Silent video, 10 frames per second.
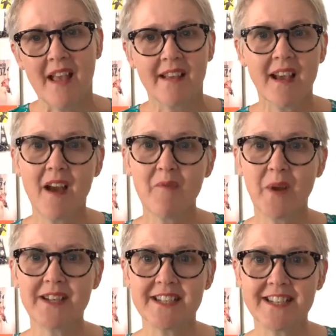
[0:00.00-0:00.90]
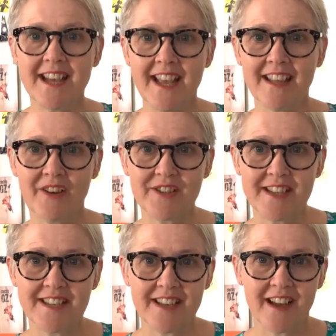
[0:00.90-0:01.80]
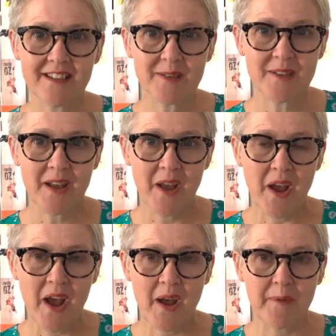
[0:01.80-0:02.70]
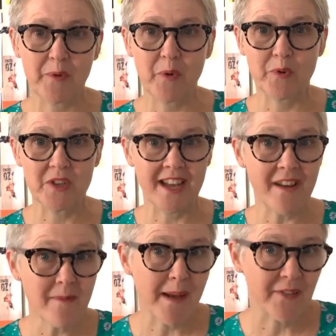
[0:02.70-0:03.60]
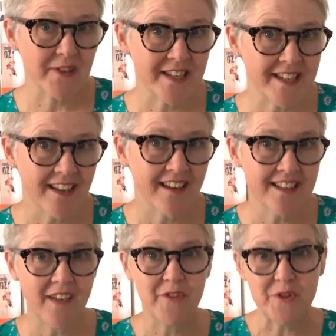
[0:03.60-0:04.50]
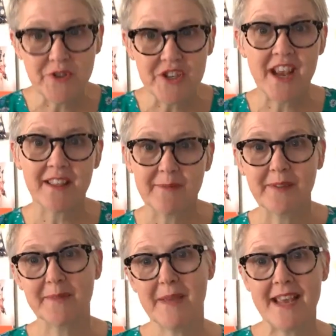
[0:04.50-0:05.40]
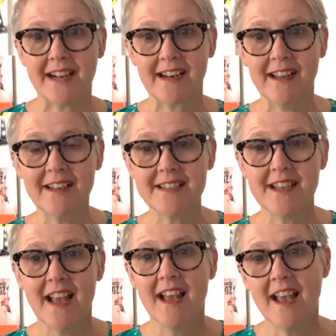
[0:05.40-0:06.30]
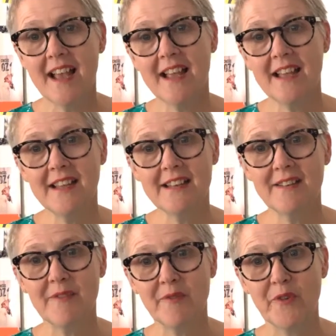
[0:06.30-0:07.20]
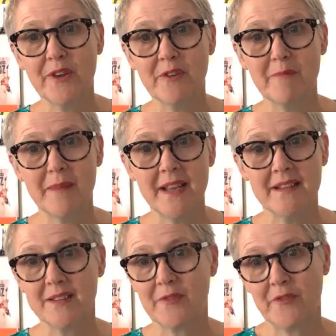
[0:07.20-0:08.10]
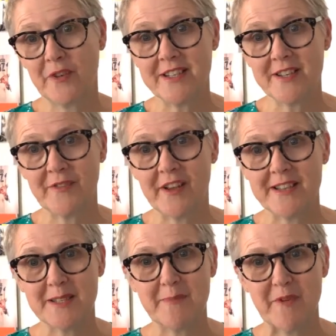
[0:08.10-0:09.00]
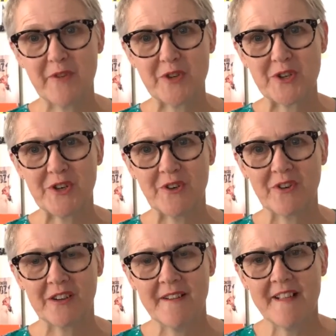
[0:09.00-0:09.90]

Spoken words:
Can't wait to share those insights or to hear about those insights, have you share them with me in class, and we'll meet face to face before too long.